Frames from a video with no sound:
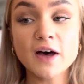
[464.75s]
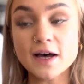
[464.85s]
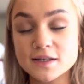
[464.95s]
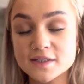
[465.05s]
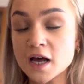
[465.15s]

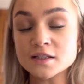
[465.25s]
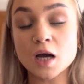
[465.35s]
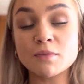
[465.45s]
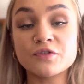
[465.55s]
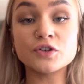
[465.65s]
and set a
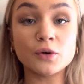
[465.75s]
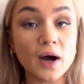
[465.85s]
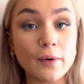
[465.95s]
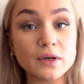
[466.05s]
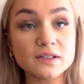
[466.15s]
timer for two
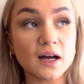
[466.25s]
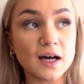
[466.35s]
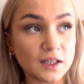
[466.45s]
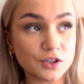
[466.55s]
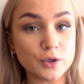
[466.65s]
hours
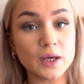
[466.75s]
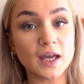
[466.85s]
and do it